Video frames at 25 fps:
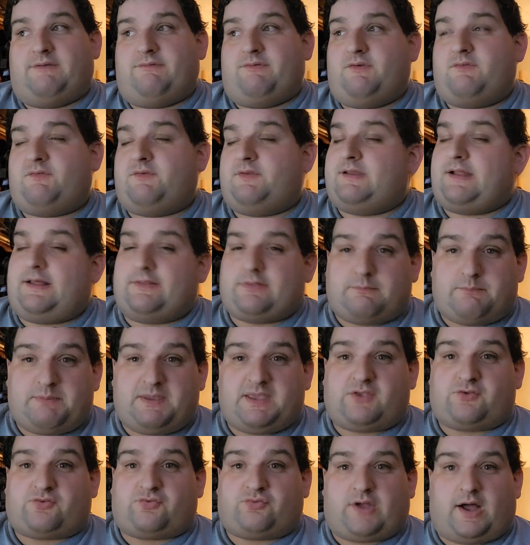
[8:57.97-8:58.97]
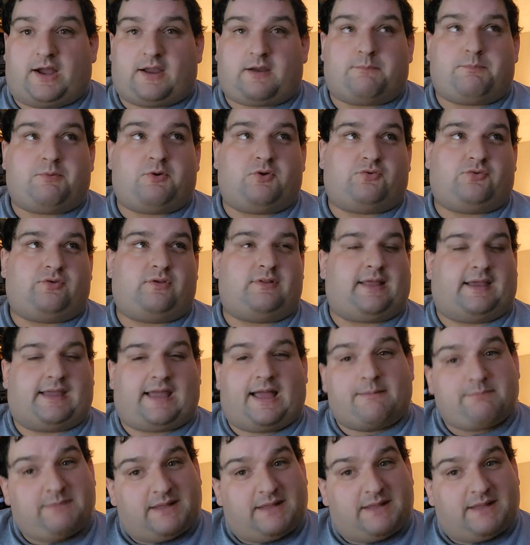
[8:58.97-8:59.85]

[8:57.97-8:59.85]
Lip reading: Even if you're not the biggest soccer person, like